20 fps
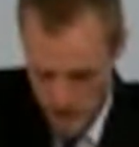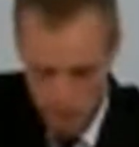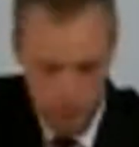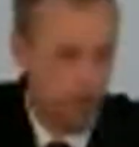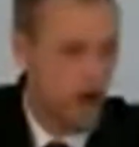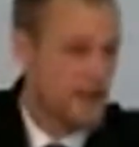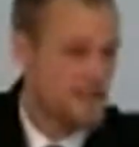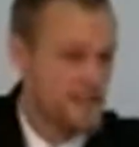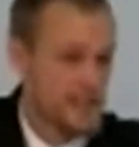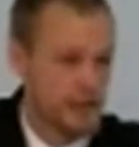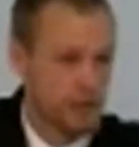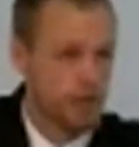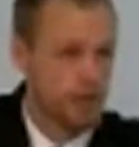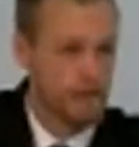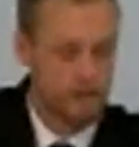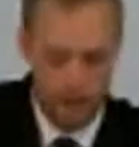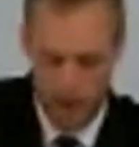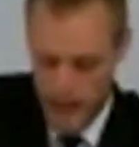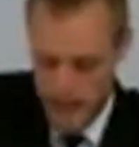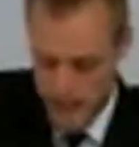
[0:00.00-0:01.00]
depressing
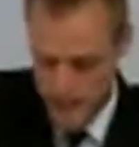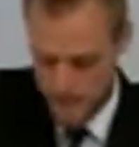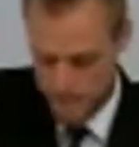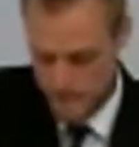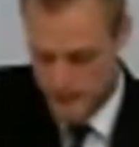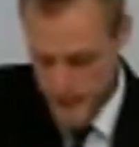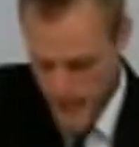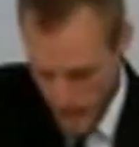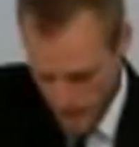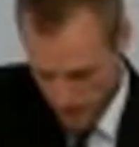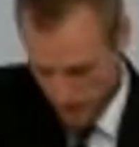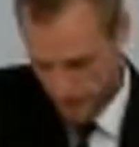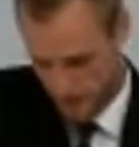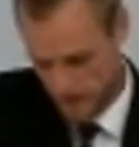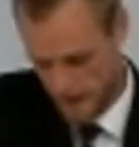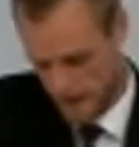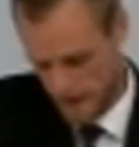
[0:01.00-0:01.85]
refrain of death,